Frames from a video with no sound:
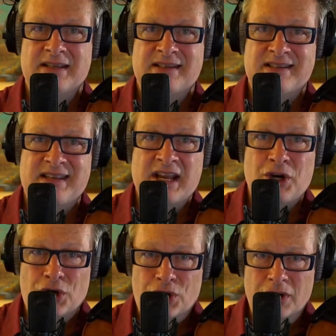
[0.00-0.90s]

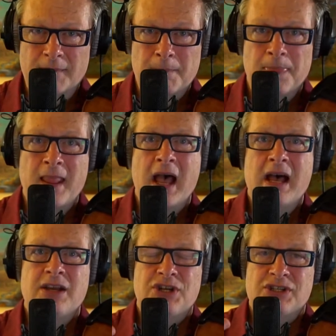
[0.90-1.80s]
singer.
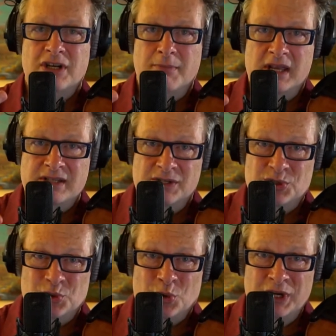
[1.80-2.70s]
She's an amazing
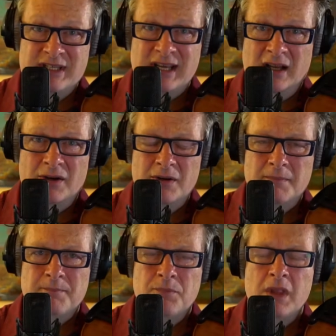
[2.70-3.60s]
storyteller.
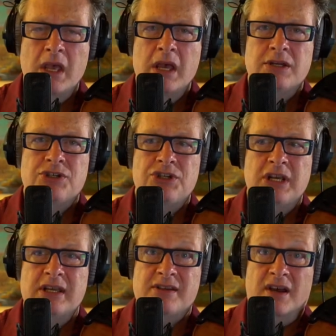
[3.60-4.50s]

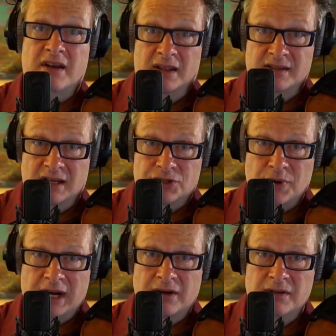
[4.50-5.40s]
She is on None Such
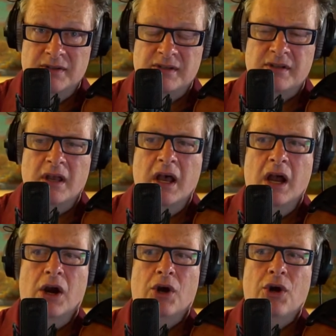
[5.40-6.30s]
Records.
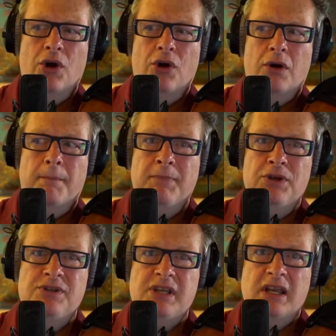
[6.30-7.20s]
Her
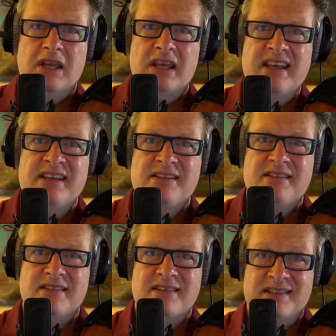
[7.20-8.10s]
music
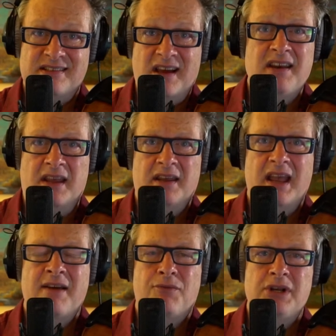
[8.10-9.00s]
is stunning.
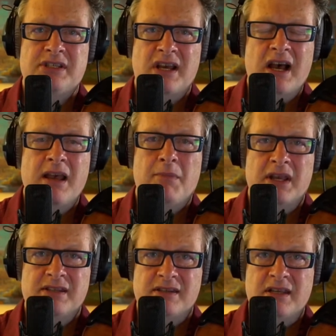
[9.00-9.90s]
Every time
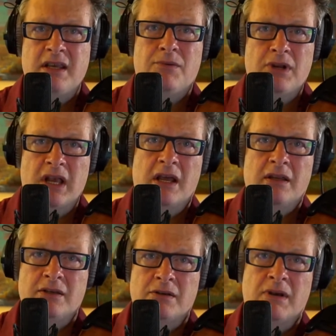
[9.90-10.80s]
I see
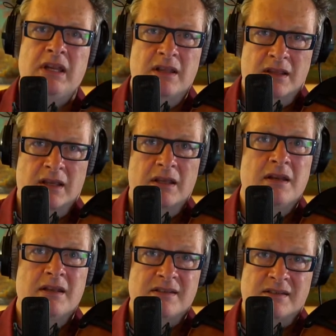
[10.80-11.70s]
Rhiannon do anything,
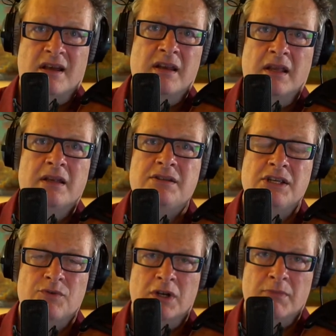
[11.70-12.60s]
it is stunning, and
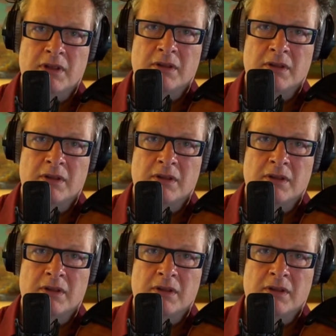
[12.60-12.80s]
she's one of